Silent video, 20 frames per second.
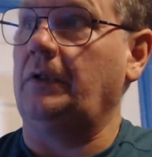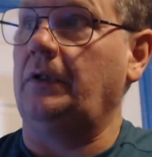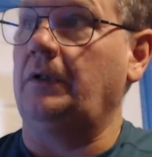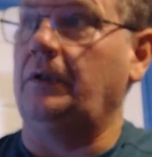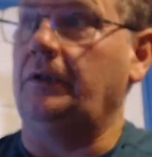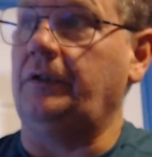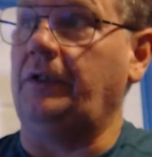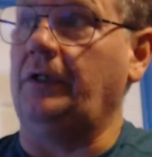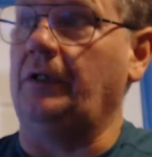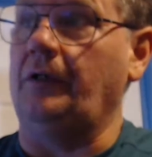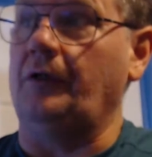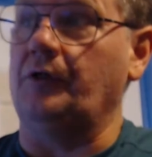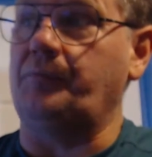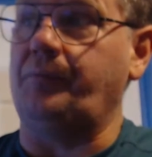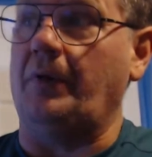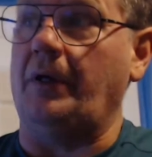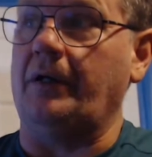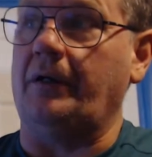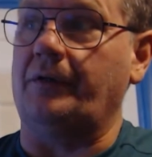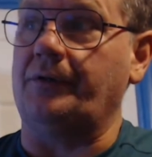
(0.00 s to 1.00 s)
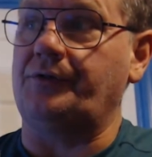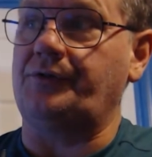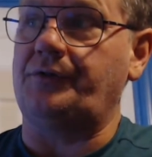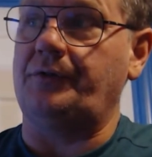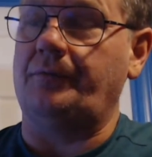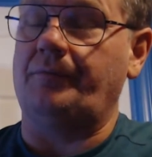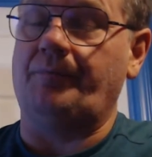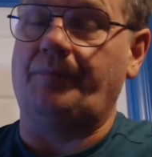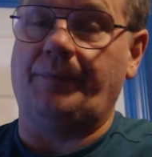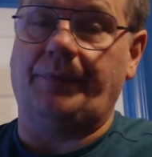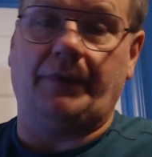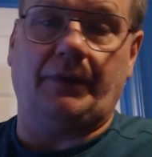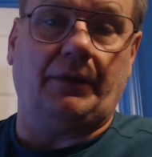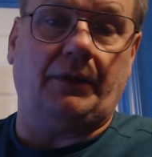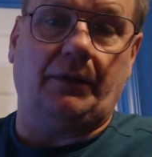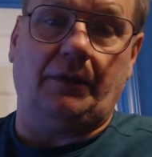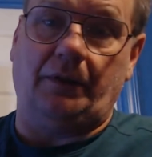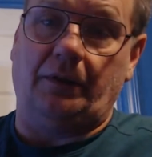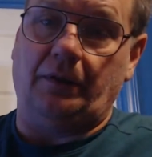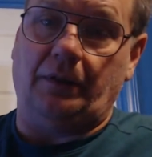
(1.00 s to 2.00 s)
Those pliers.
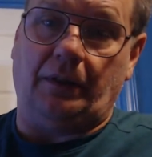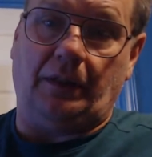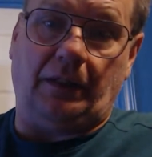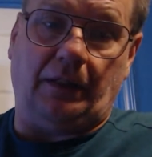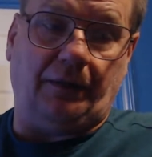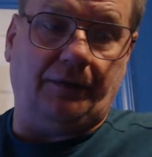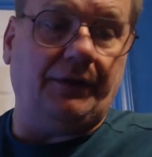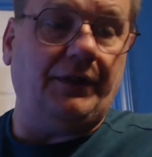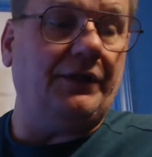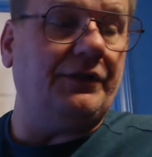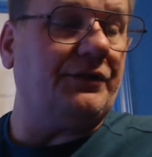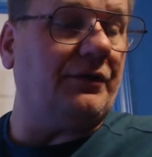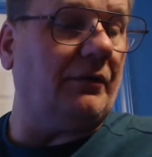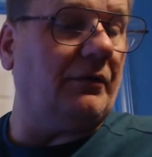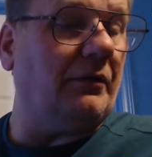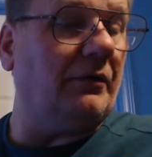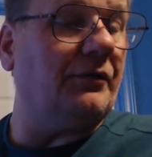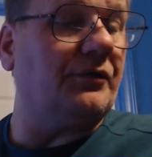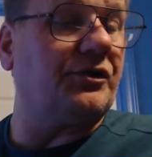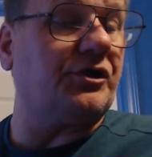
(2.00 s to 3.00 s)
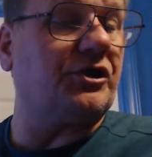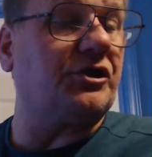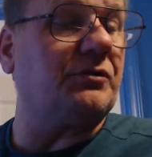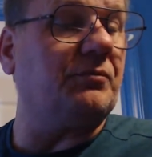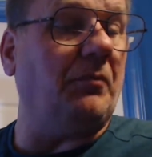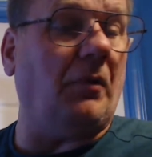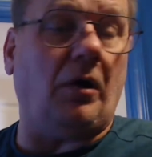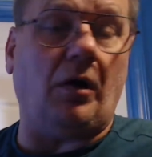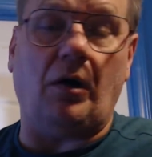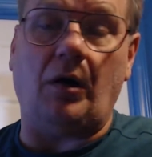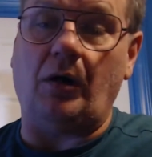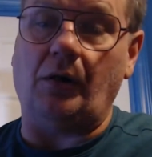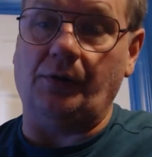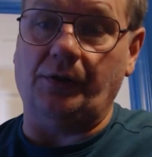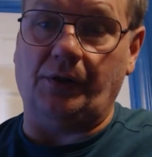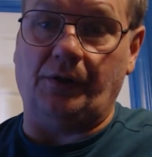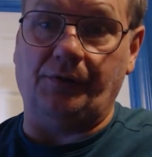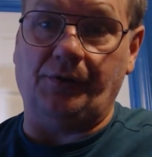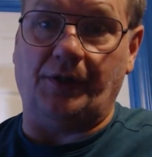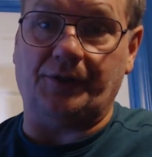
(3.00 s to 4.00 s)
These are small
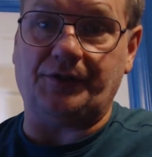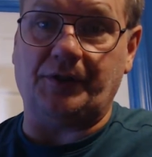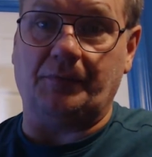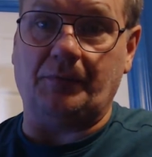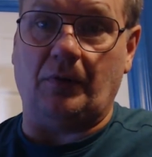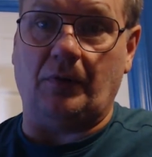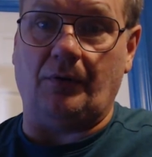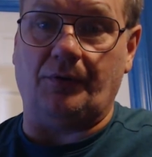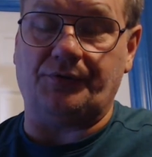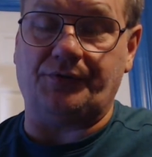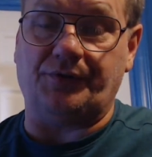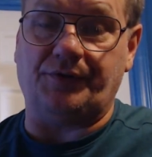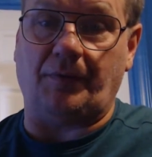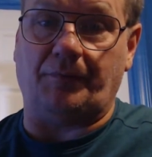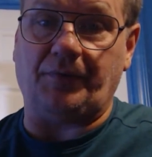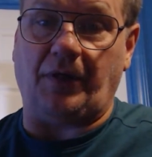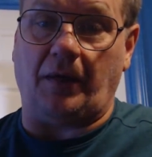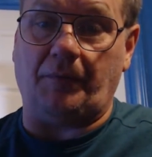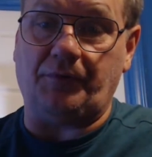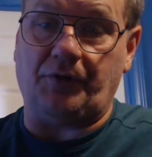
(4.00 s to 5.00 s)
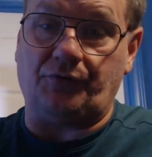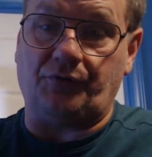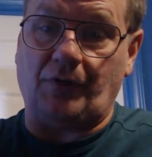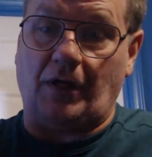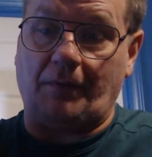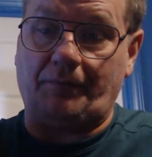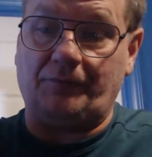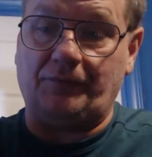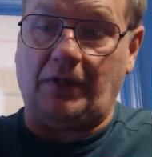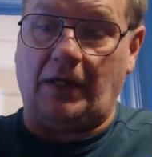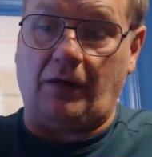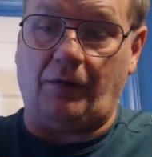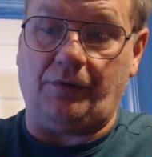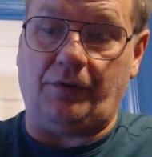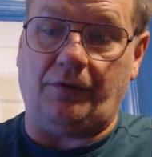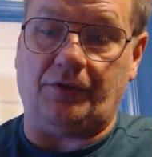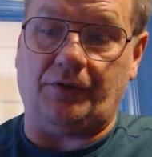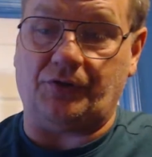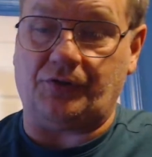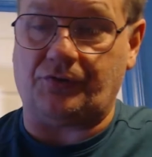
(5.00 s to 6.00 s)
little nuts and bolts, and sometimes you drop them down
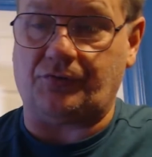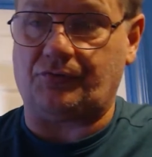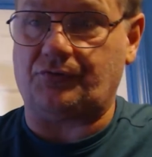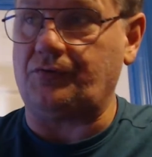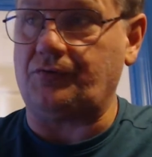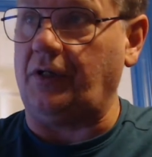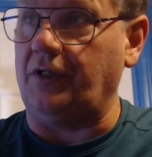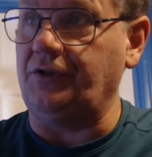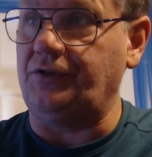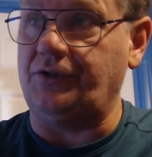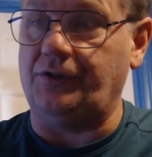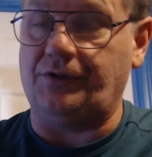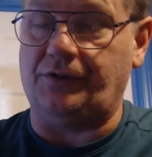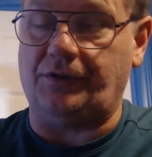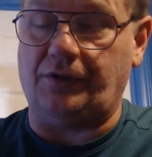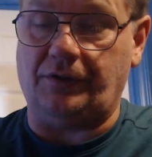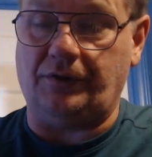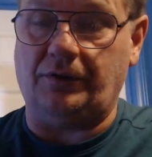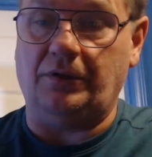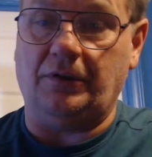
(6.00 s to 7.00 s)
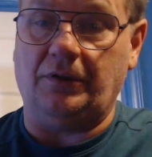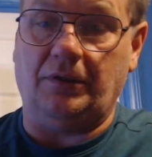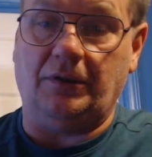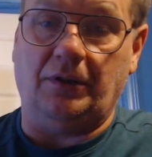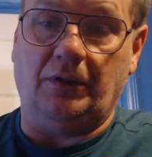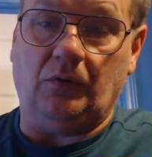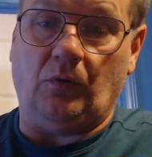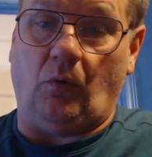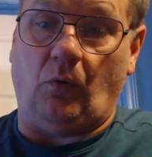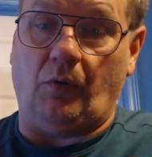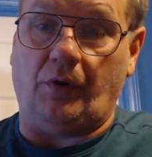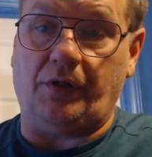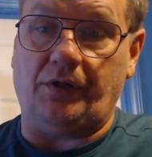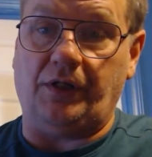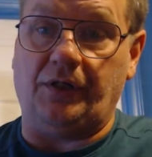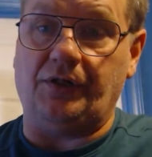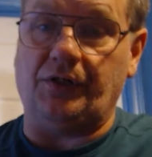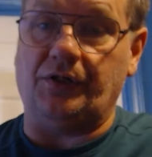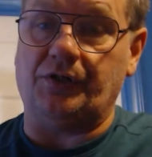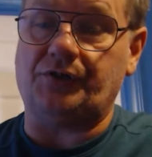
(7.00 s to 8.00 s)
in the trenches, or you
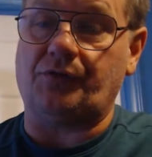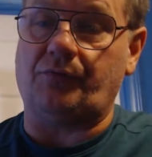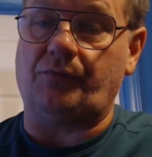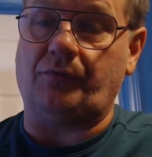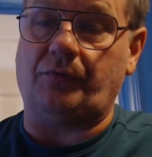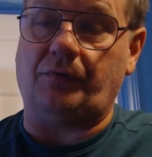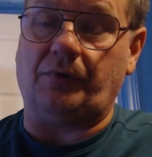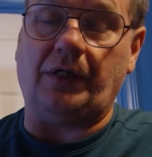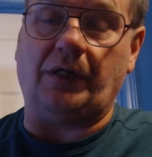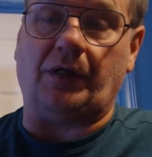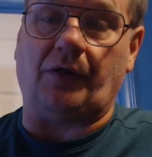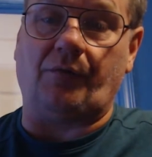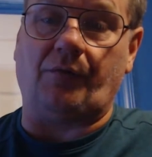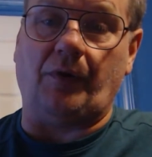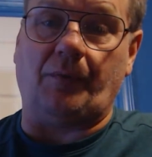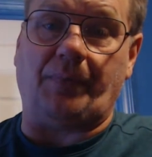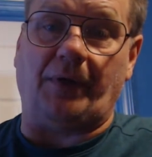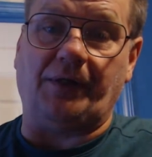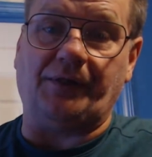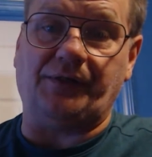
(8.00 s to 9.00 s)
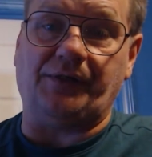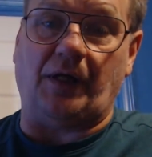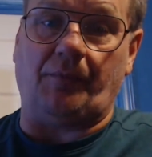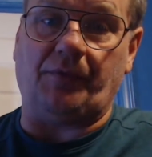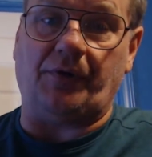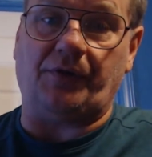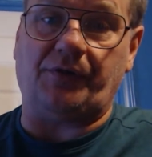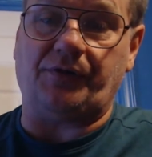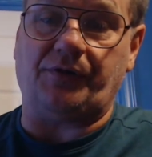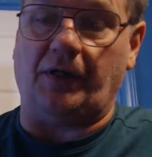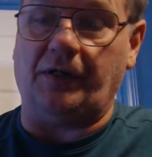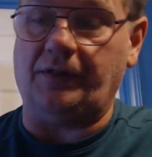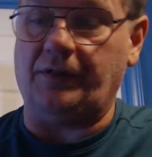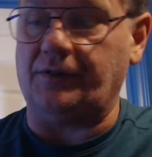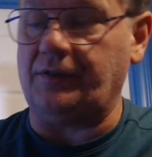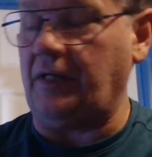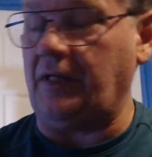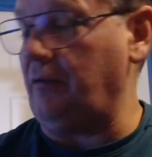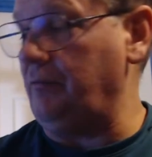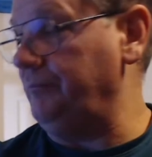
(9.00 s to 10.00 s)
need to just get a grip on something to tighten
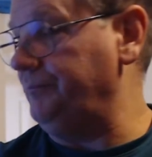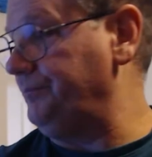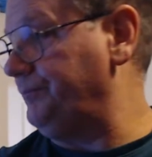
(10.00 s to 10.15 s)
it down.